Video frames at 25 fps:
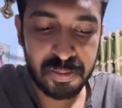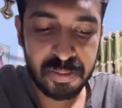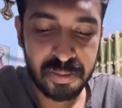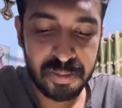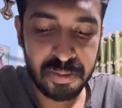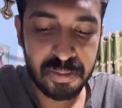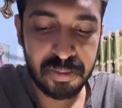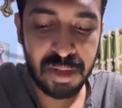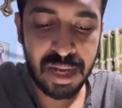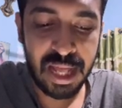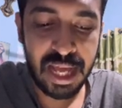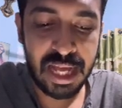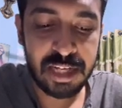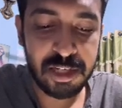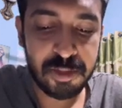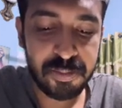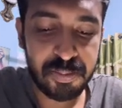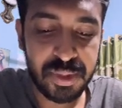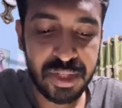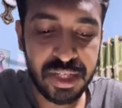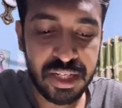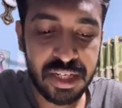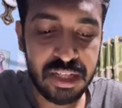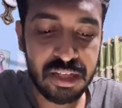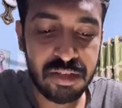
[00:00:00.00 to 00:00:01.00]
blank
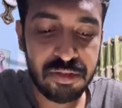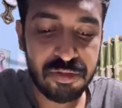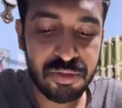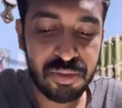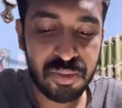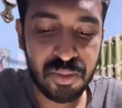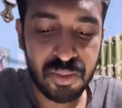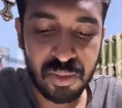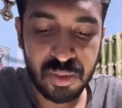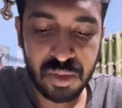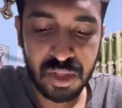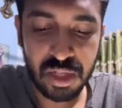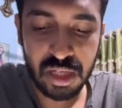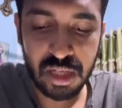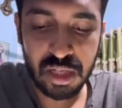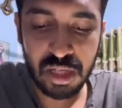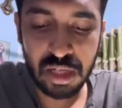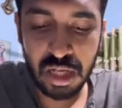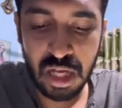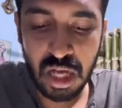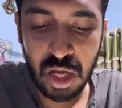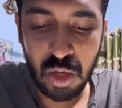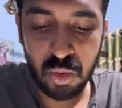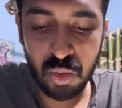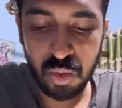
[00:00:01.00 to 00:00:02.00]
PDF,
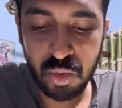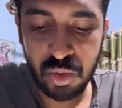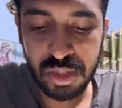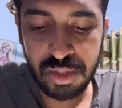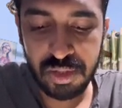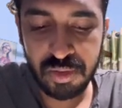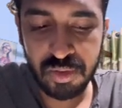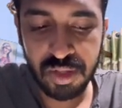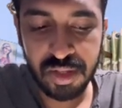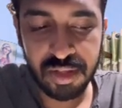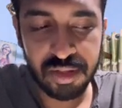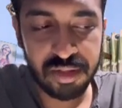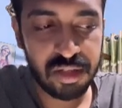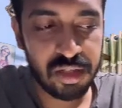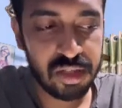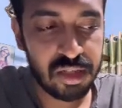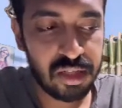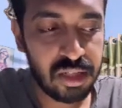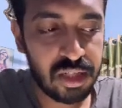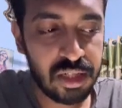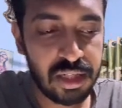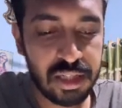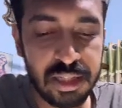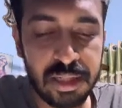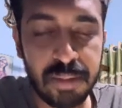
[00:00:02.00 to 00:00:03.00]
how it was
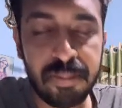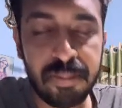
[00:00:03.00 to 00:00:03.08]
there in the